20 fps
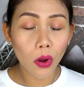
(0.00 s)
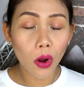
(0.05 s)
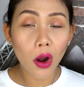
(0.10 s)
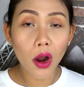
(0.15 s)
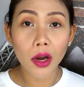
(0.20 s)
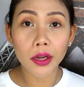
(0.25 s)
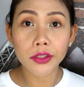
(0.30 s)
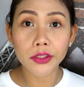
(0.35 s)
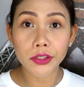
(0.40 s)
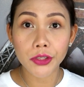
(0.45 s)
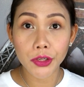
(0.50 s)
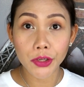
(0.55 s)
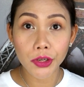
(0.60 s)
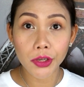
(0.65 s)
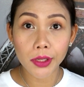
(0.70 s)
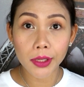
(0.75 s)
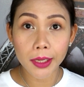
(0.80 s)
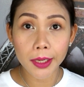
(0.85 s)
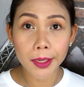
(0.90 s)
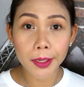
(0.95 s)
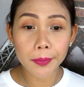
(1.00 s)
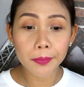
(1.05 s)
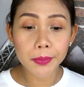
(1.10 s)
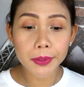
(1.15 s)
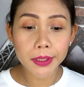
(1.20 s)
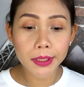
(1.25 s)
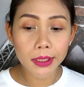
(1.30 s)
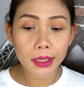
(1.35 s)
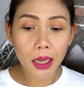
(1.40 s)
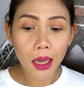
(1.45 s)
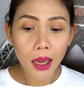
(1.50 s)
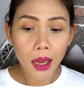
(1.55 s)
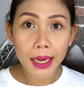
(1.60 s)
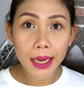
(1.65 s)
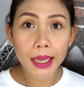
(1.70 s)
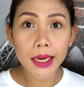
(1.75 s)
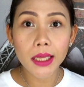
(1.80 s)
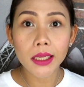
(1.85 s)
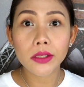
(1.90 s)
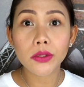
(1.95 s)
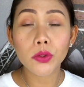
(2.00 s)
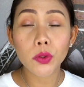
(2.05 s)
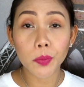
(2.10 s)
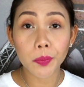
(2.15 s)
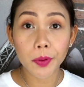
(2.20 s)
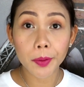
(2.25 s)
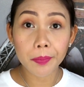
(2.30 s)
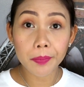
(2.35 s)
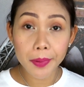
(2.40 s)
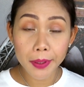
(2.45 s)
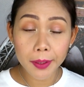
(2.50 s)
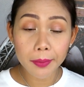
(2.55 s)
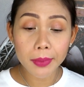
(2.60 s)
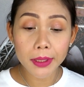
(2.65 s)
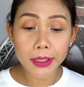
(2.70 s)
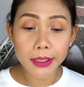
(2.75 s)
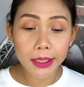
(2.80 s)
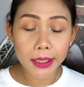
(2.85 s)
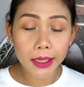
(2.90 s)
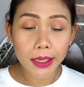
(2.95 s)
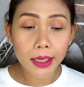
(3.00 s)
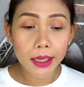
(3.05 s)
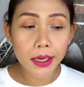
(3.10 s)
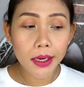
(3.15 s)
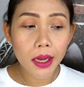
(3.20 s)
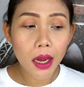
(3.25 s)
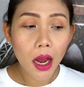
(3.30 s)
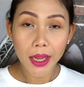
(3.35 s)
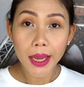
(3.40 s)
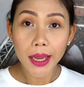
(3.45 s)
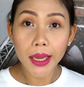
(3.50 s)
onto your lips it is super pigmented